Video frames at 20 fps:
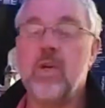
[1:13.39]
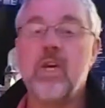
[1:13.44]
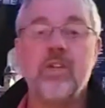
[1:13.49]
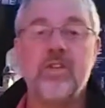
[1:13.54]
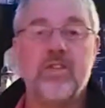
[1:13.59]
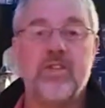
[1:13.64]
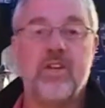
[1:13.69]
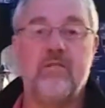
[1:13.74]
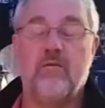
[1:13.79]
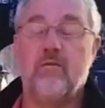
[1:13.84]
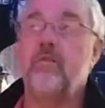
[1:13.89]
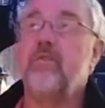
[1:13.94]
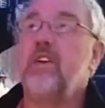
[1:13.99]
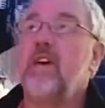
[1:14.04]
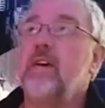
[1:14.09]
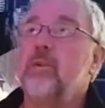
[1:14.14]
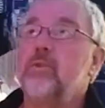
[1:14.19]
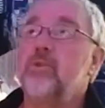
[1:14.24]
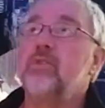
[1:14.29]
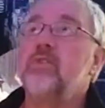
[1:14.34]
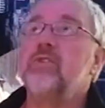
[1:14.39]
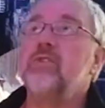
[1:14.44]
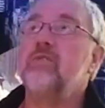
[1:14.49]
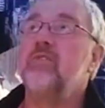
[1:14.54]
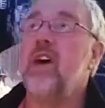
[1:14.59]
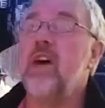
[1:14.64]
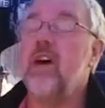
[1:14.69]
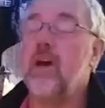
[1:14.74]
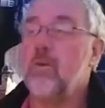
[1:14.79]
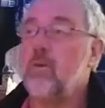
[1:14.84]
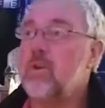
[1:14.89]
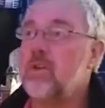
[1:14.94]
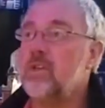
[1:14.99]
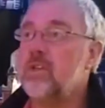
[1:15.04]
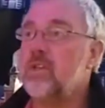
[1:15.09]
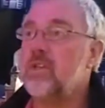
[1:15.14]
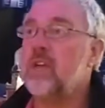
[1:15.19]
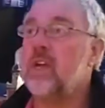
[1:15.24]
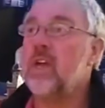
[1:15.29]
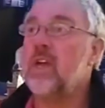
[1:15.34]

several thousands of hours,